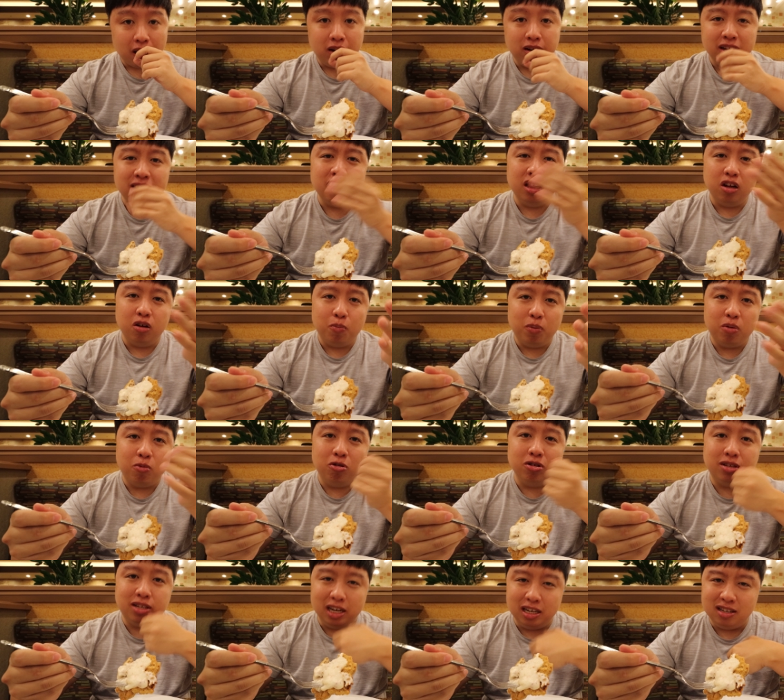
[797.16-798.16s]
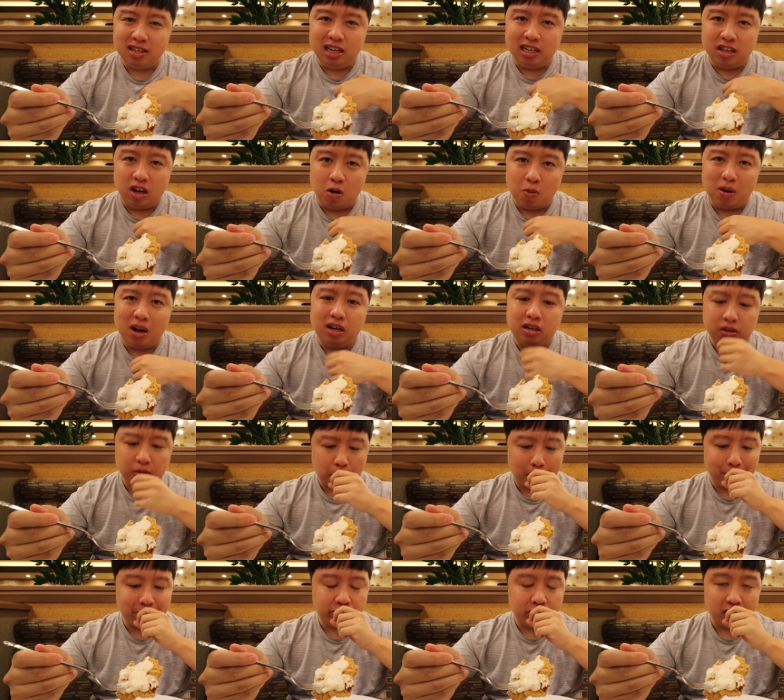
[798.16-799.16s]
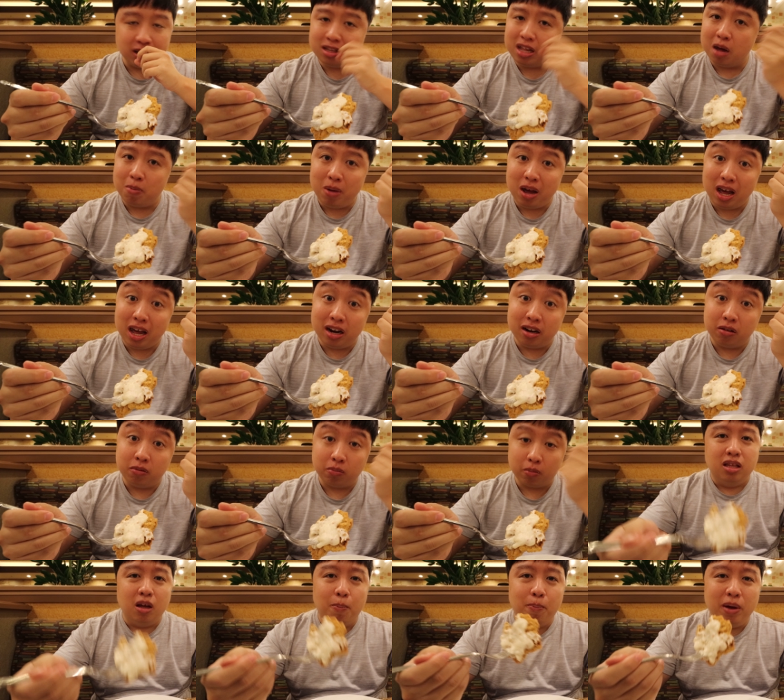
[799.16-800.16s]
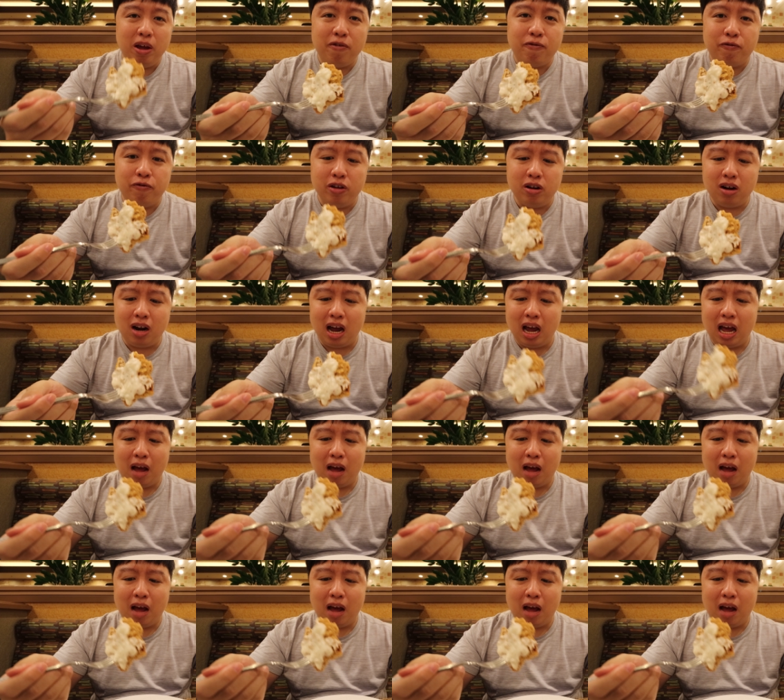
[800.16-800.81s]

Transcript: Needs a little bit more seasoning though, but it's not bad. The beef fritter, I